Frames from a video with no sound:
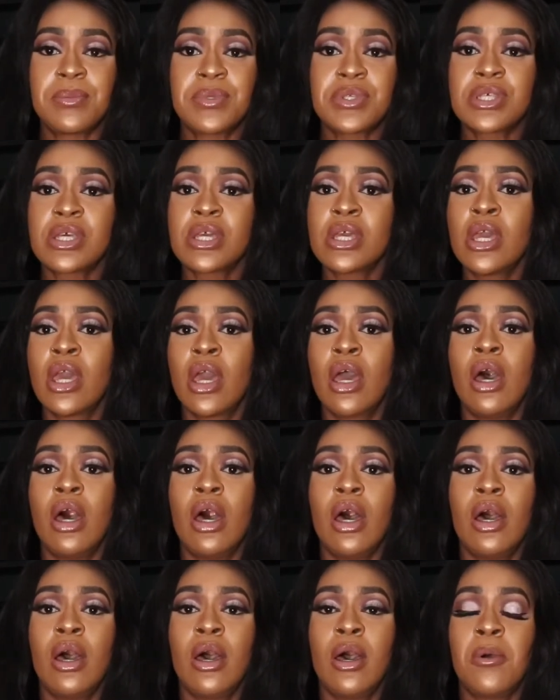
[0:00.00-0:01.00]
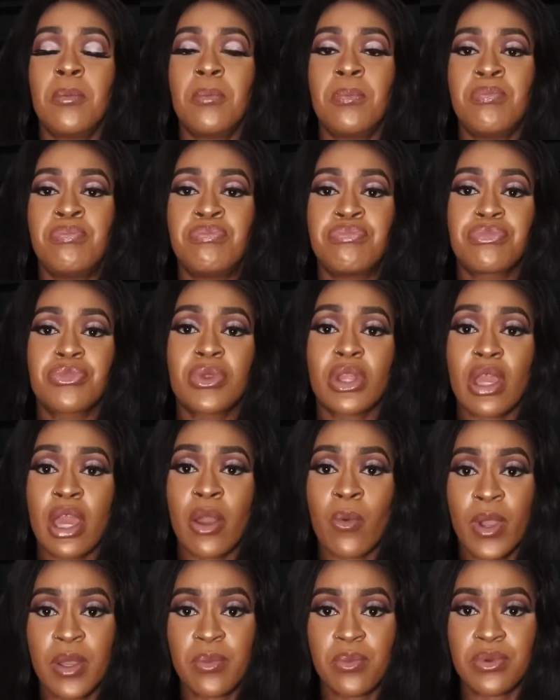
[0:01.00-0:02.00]
because it makes me feel significantly
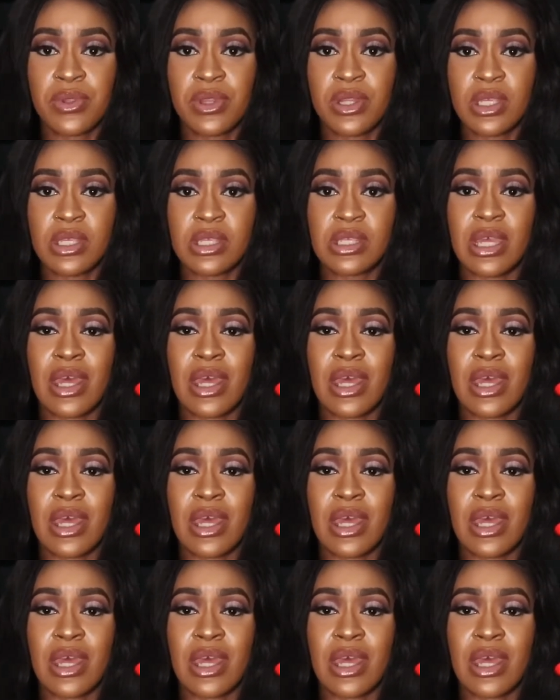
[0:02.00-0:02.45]
more comfortable,